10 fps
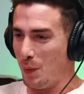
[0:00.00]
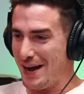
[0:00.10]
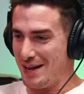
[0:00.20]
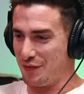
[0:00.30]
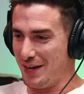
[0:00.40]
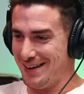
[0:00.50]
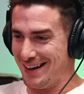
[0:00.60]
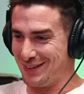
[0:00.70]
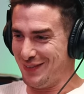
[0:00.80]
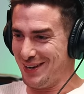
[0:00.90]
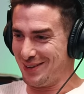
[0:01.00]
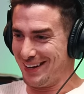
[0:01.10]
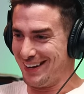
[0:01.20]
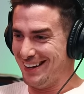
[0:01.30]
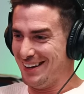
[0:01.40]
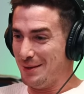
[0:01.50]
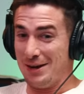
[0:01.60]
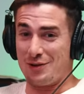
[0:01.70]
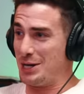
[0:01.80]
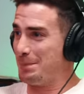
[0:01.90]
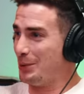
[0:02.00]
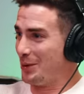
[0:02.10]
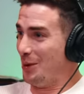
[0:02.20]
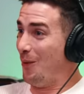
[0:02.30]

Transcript: waiting for that next video. They're like, he hasn't uploaded in a